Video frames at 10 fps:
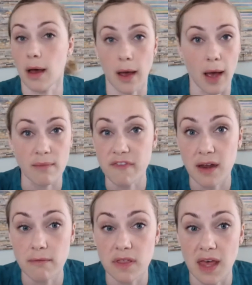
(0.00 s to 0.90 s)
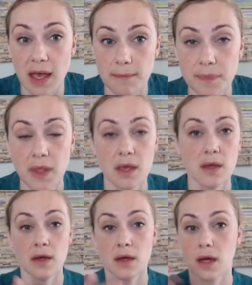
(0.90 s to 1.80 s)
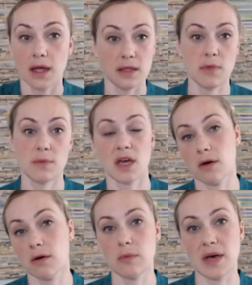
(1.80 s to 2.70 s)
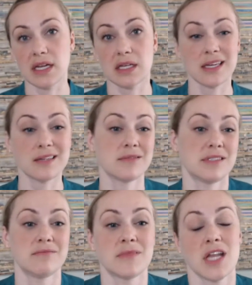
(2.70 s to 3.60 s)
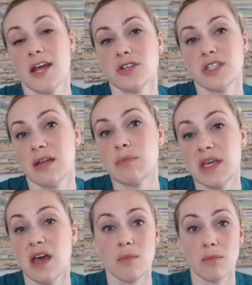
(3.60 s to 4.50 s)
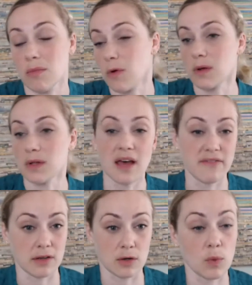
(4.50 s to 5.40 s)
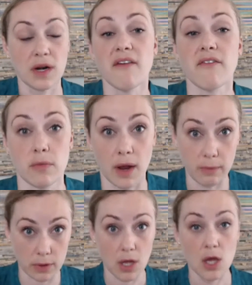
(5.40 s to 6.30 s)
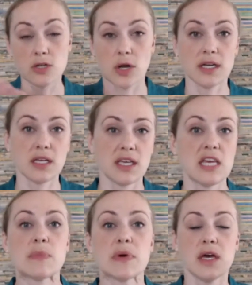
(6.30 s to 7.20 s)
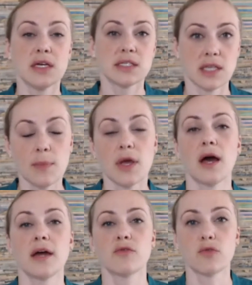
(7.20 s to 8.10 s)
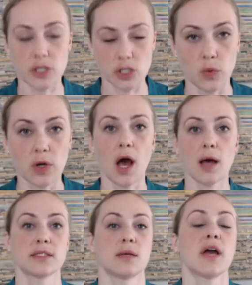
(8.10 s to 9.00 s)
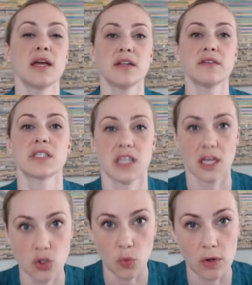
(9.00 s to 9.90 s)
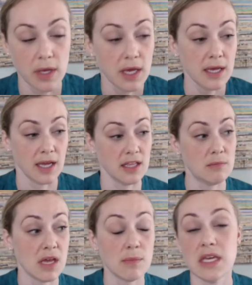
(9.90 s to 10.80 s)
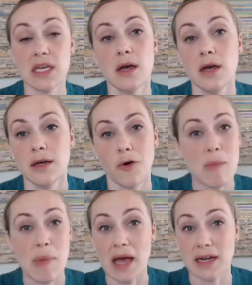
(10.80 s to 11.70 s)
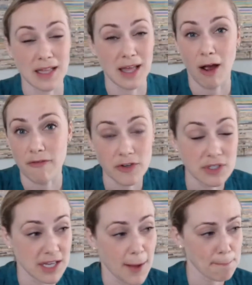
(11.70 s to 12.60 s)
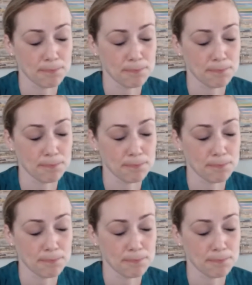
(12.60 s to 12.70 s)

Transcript: I'm fine with that. And then maybe I go to bed at like 9 or 10 p.m. or 11 or whatever, right? We're trying to keep some kind of ritual, some kind of schedule, and then maybe going back to like our first step,